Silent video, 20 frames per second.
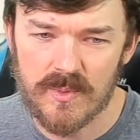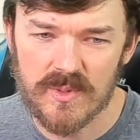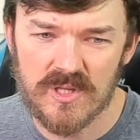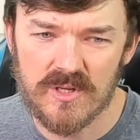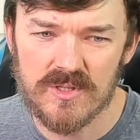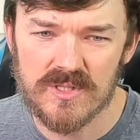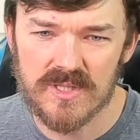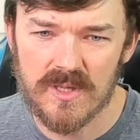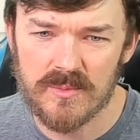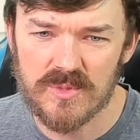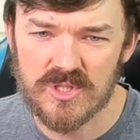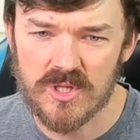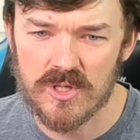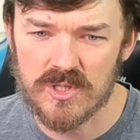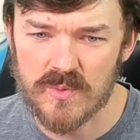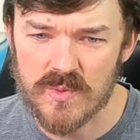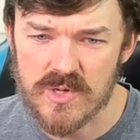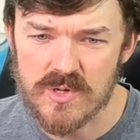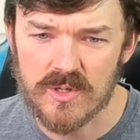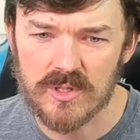But there's some
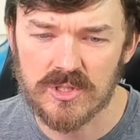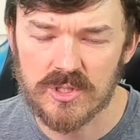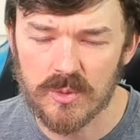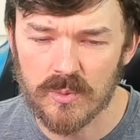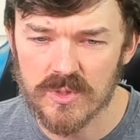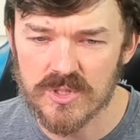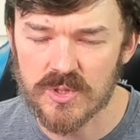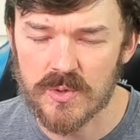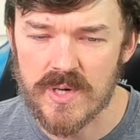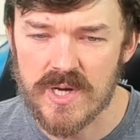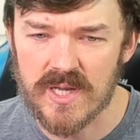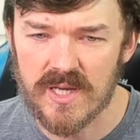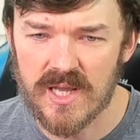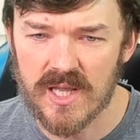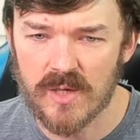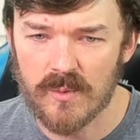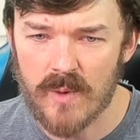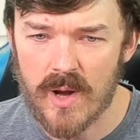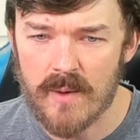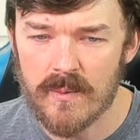shows where you could dual screen and
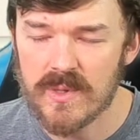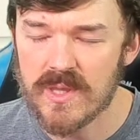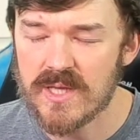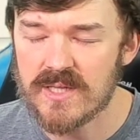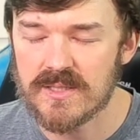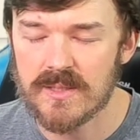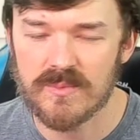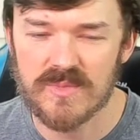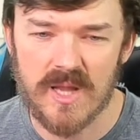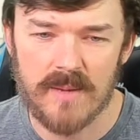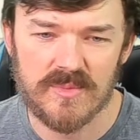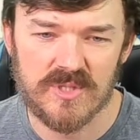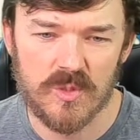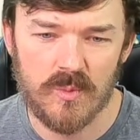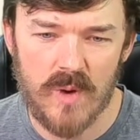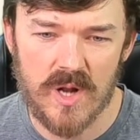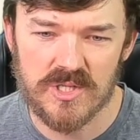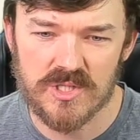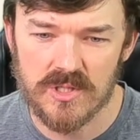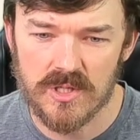get away with it. Sometimes you're
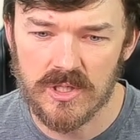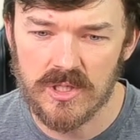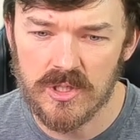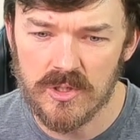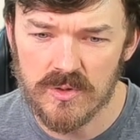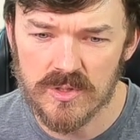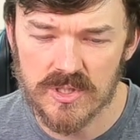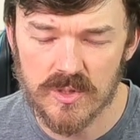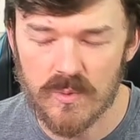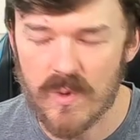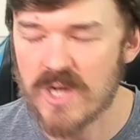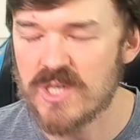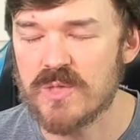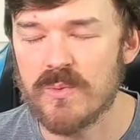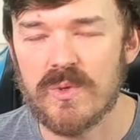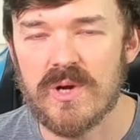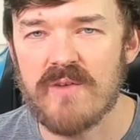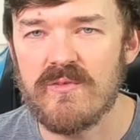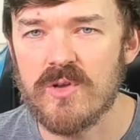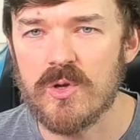watching the news or
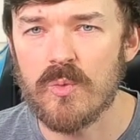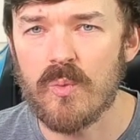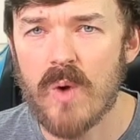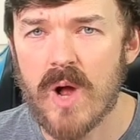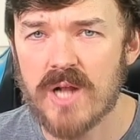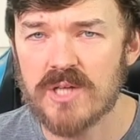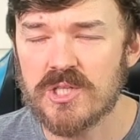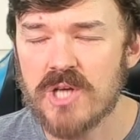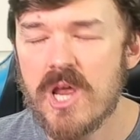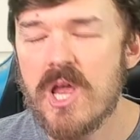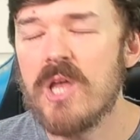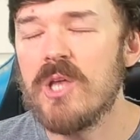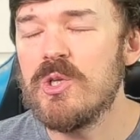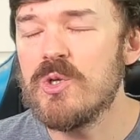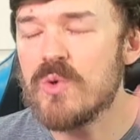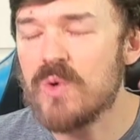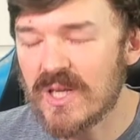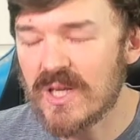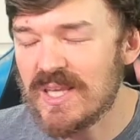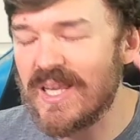watching whatever you watch,
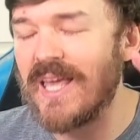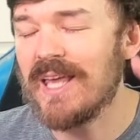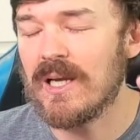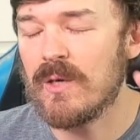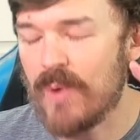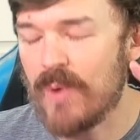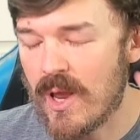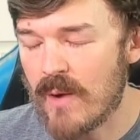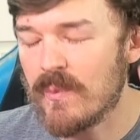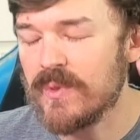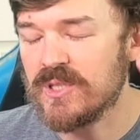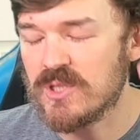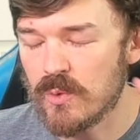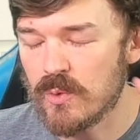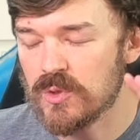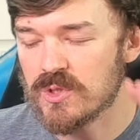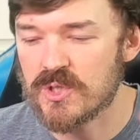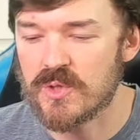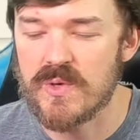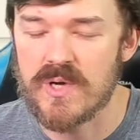you could get away with
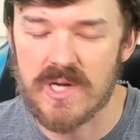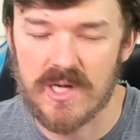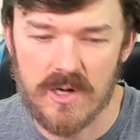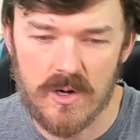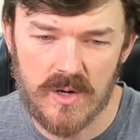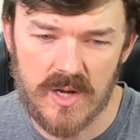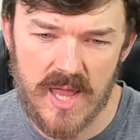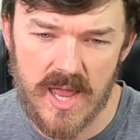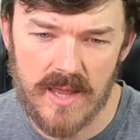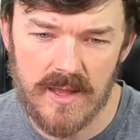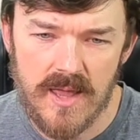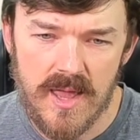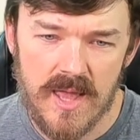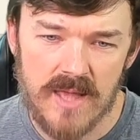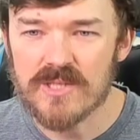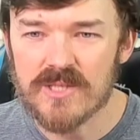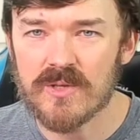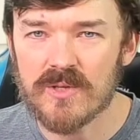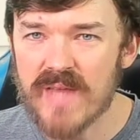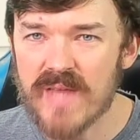dual screening, okay?
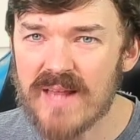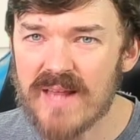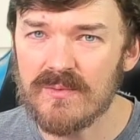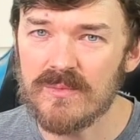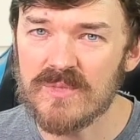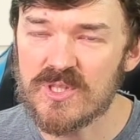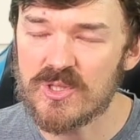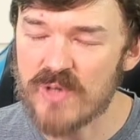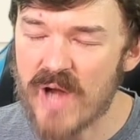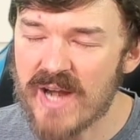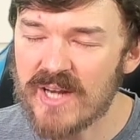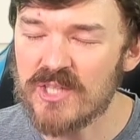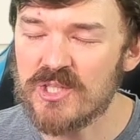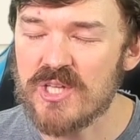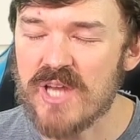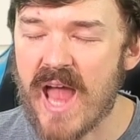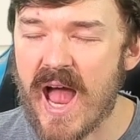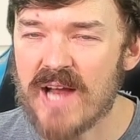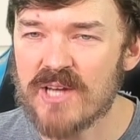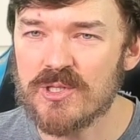So that
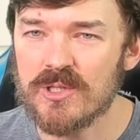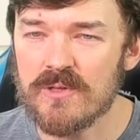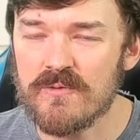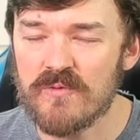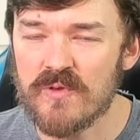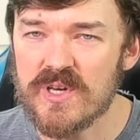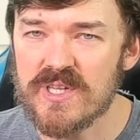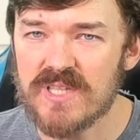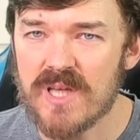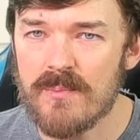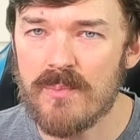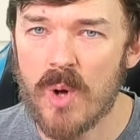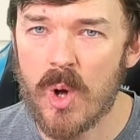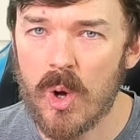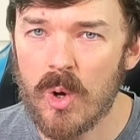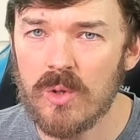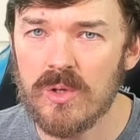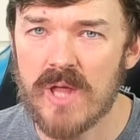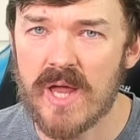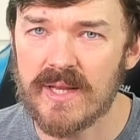strategy actually frees up a
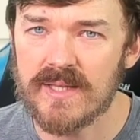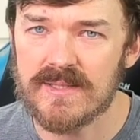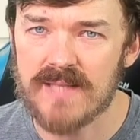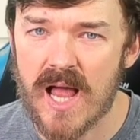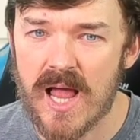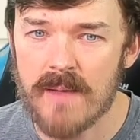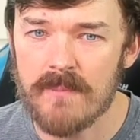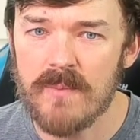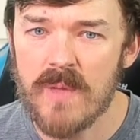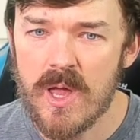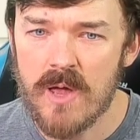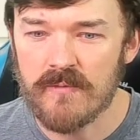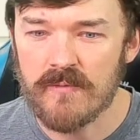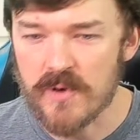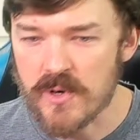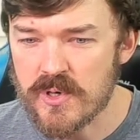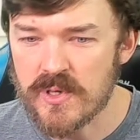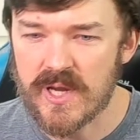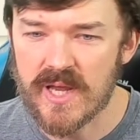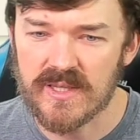whole lot of time
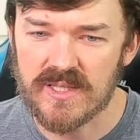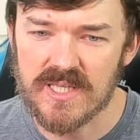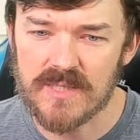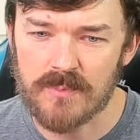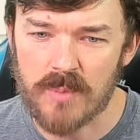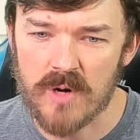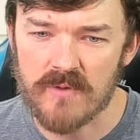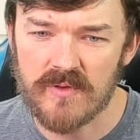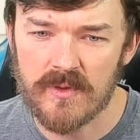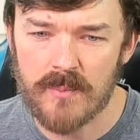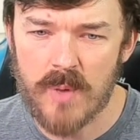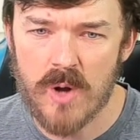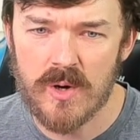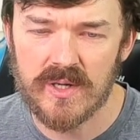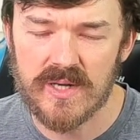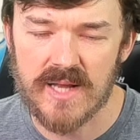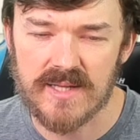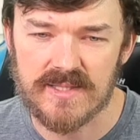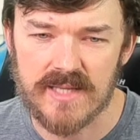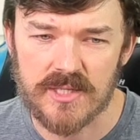for you to get these perfect
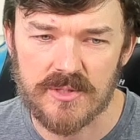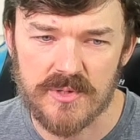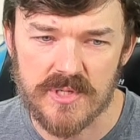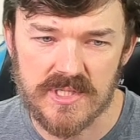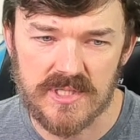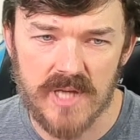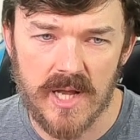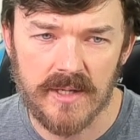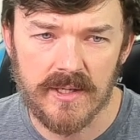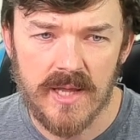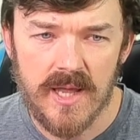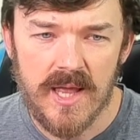Pokedex entries done.